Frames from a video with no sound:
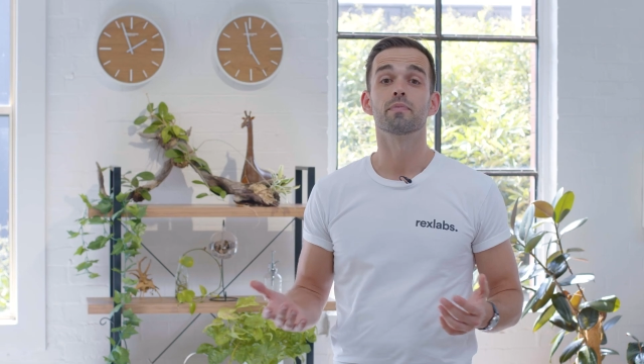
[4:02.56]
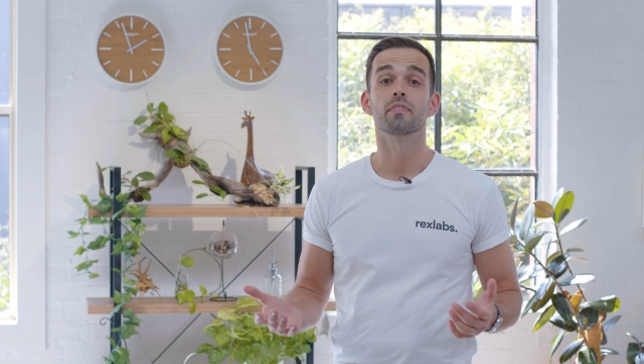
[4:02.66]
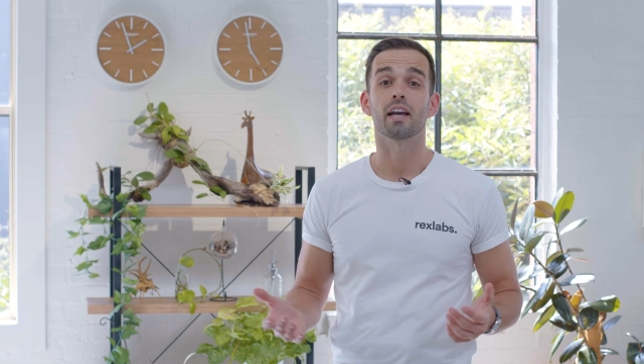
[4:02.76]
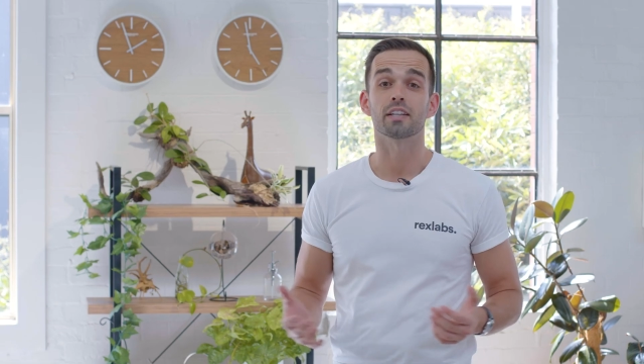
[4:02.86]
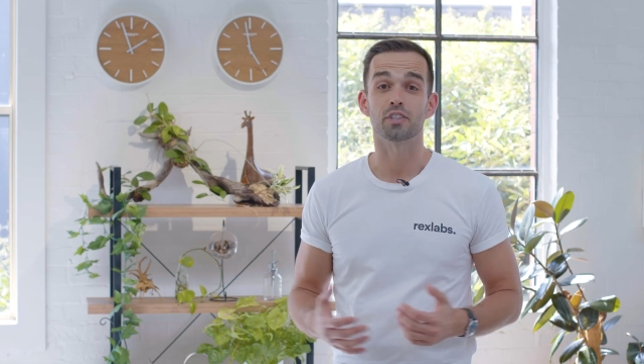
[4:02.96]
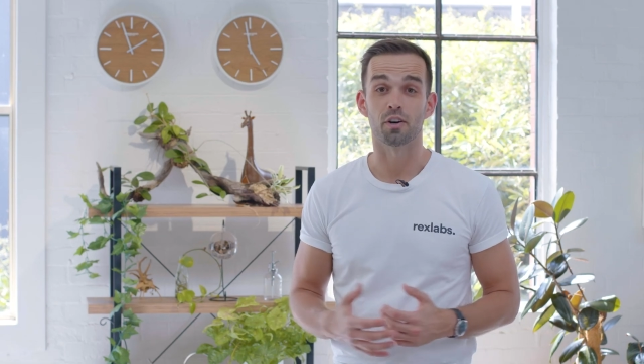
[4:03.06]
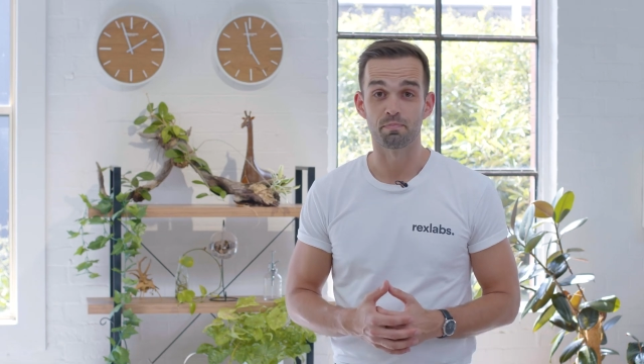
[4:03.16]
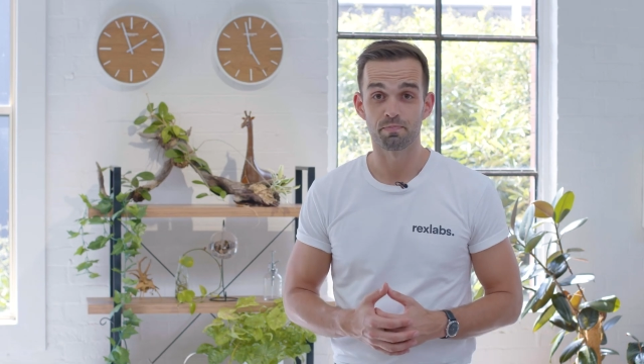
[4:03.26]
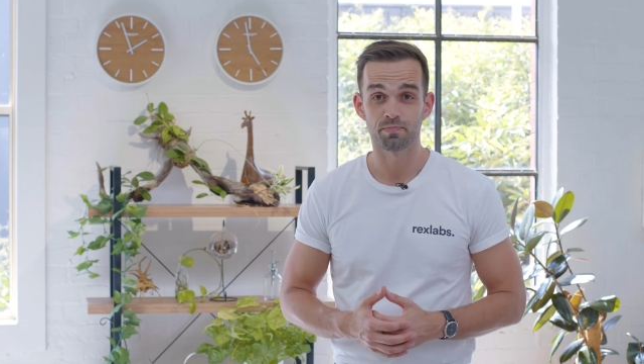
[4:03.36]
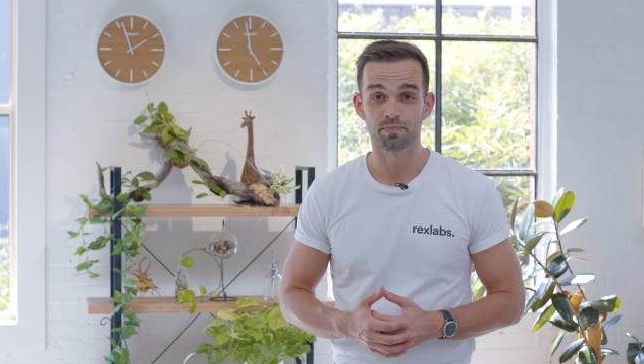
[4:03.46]
Thanks, Tom.
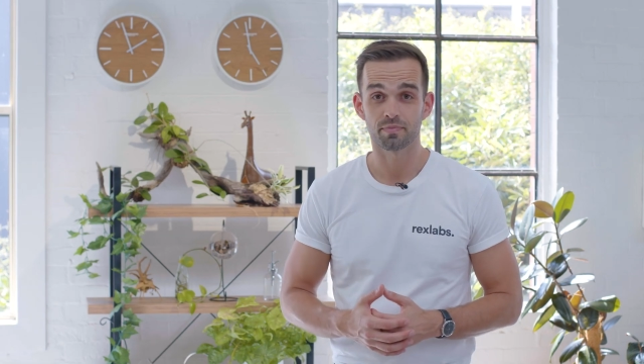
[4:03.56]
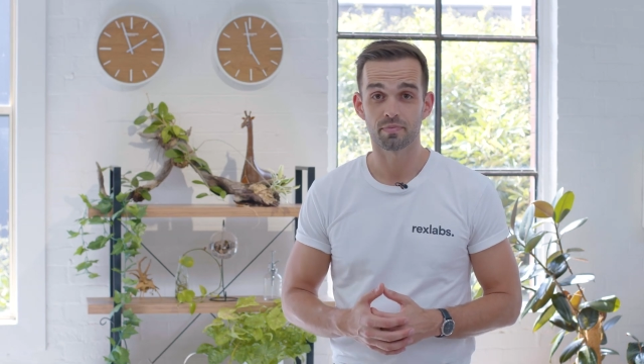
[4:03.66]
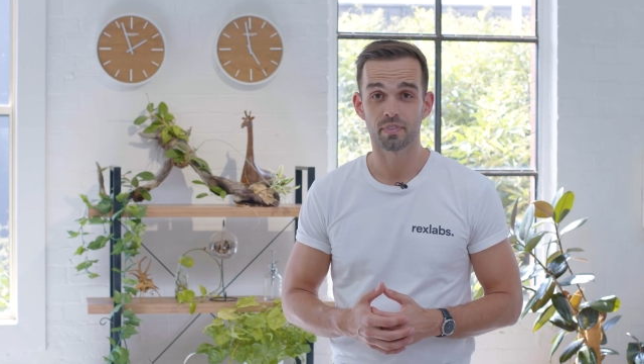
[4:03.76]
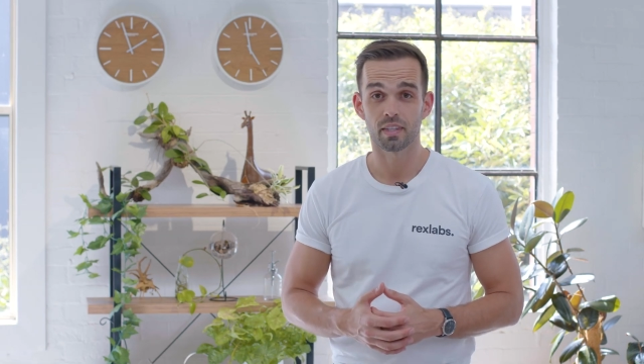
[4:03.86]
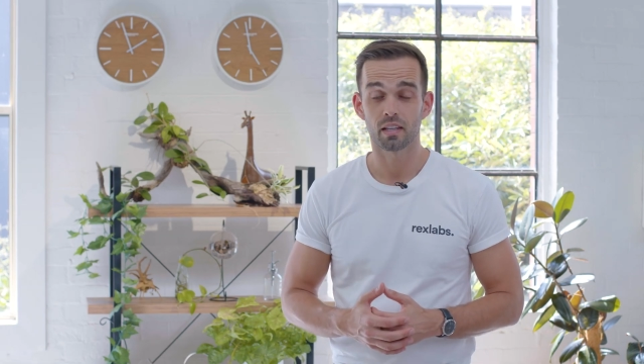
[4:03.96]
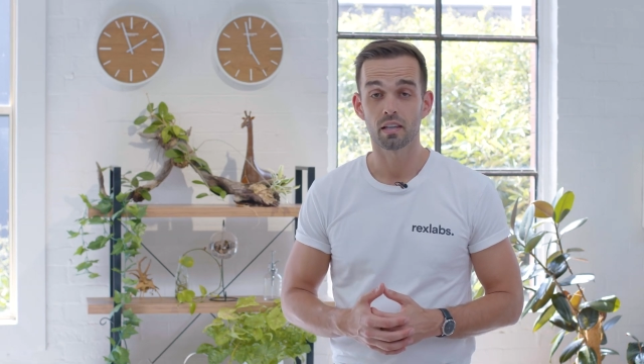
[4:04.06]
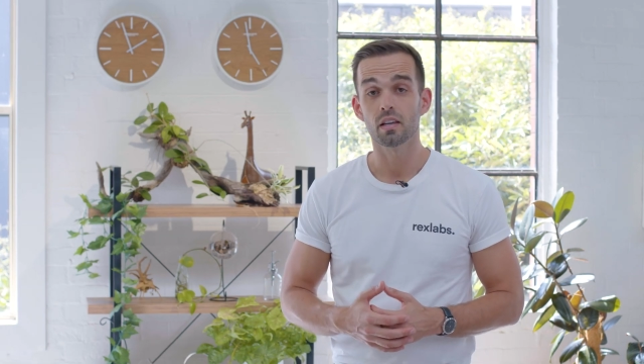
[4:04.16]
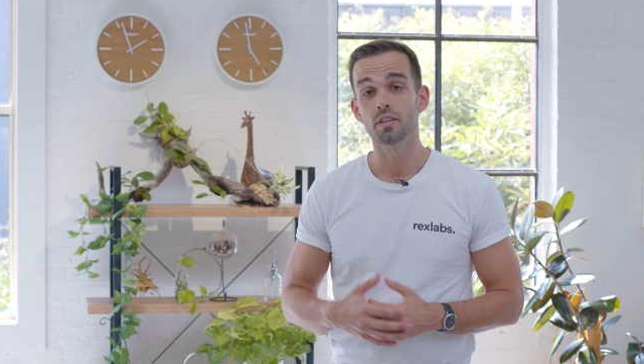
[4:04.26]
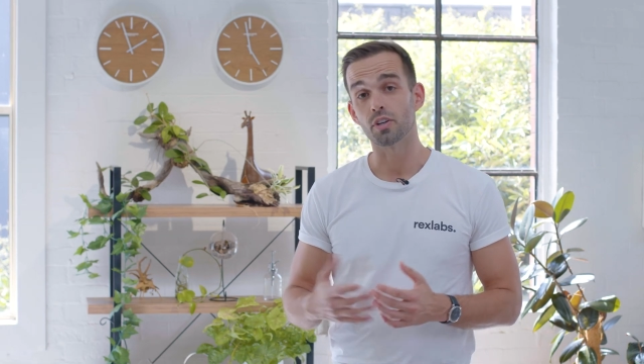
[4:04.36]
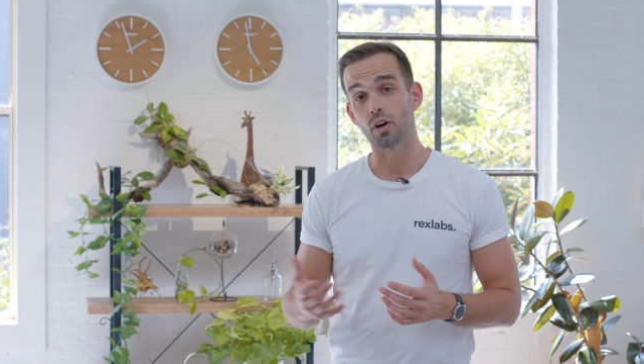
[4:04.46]

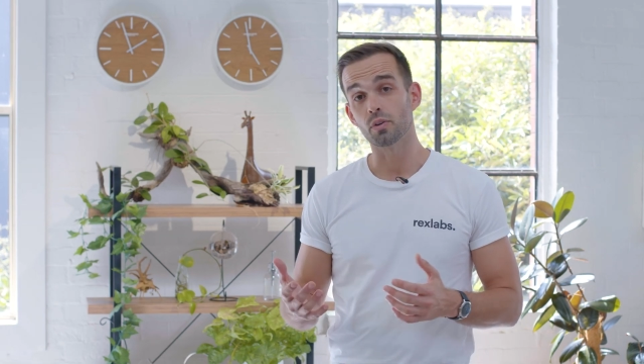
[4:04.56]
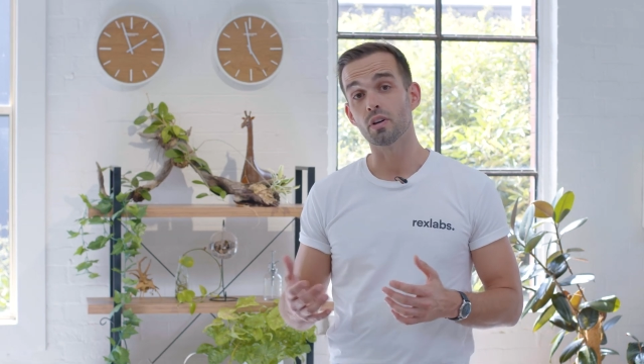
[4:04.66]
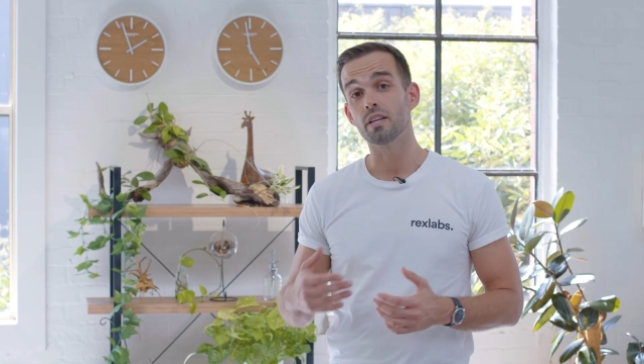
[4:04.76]
So